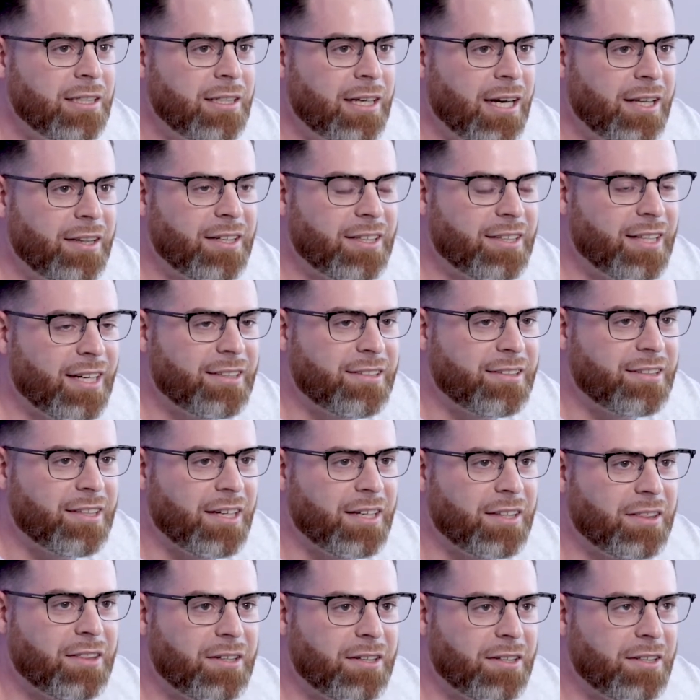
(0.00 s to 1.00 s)
I think that's
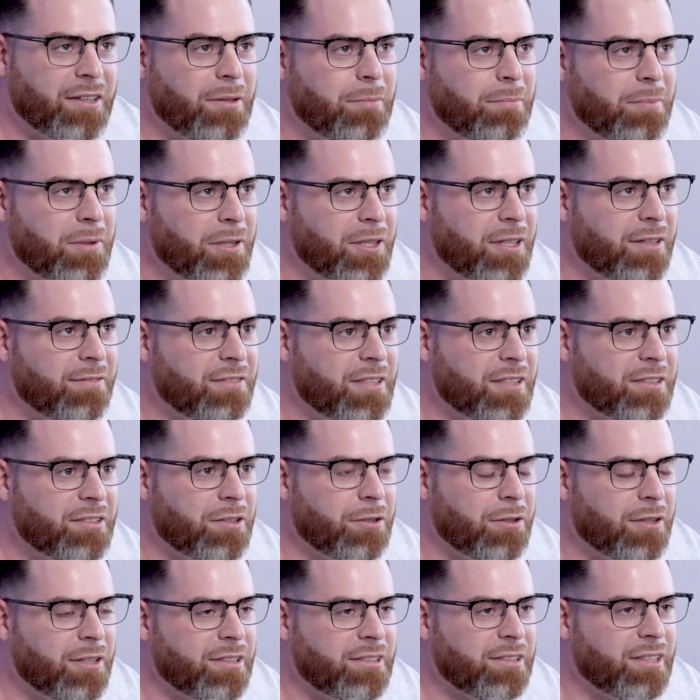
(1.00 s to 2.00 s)
like the beauty of
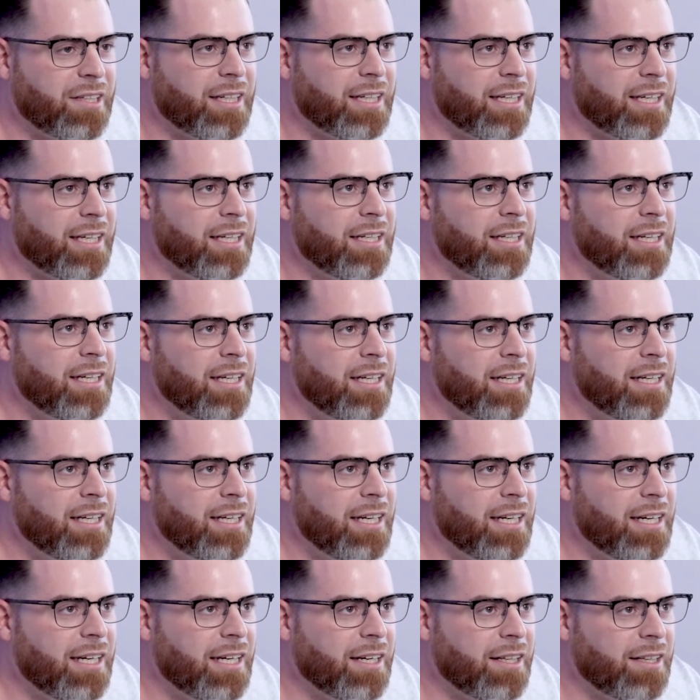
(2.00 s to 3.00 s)
Discord is like
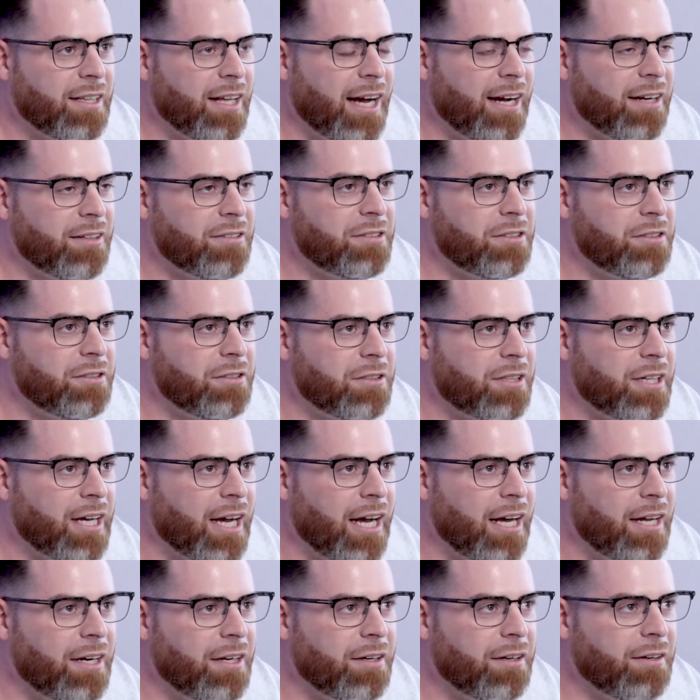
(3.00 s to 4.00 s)
it allows you to
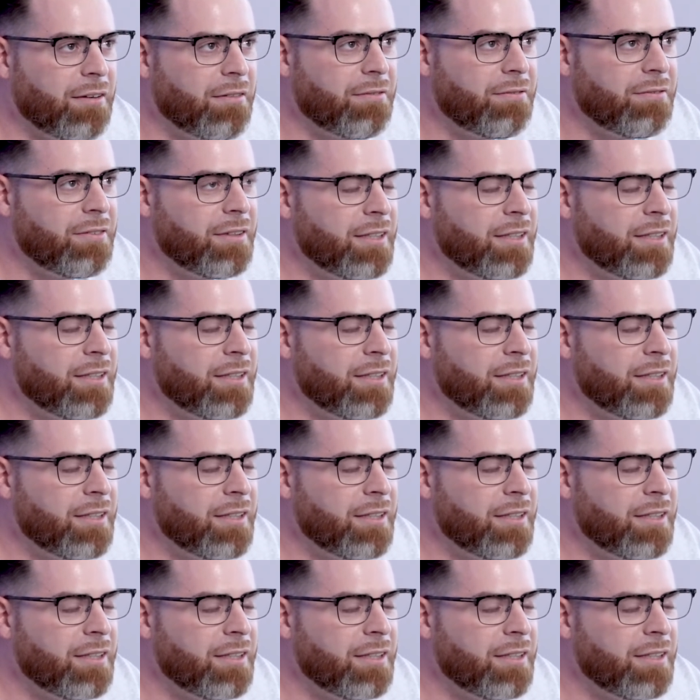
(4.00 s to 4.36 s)
kind of